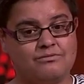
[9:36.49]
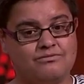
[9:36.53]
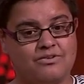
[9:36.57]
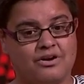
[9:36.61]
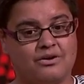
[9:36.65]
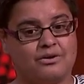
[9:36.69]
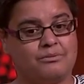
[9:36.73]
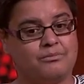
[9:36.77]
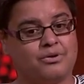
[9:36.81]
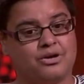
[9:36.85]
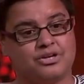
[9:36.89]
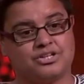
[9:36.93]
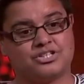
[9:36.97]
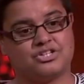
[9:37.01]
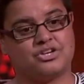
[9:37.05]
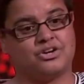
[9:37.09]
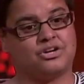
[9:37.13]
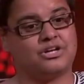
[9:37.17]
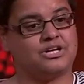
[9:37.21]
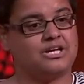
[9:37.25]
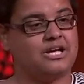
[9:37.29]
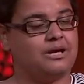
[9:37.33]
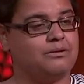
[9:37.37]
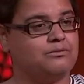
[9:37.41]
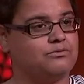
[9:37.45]
very much
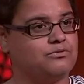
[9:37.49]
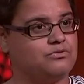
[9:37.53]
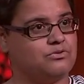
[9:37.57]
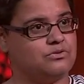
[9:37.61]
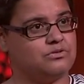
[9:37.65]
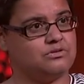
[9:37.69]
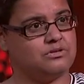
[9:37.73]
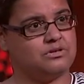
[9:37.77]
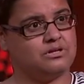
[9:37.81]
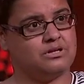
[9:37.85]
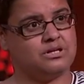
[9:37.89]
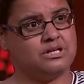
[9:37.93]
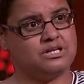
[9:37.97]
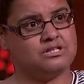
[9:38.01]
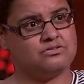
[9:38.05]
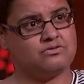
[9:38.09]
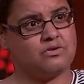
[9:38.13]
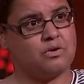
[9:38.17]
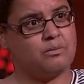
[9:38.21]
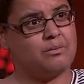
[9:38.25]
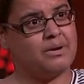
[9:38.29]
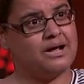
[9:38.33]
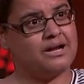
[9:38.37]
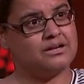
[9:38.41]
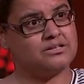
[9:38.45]
kind of came through the
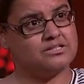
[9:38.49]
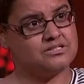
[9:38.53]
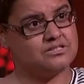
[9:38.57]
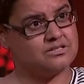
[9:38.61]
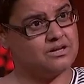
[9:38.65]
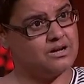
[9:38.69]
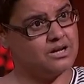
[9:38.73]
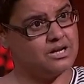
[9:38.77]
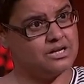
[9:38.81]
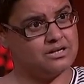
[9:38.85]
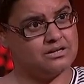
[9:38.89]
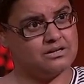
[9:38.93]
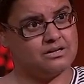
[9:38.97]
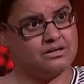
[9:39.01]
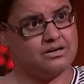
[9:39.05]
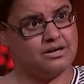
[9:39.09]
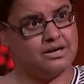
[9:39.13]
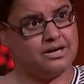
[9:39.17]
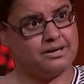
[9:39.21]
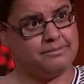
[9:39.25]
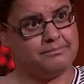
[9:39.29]
Israel-Palestine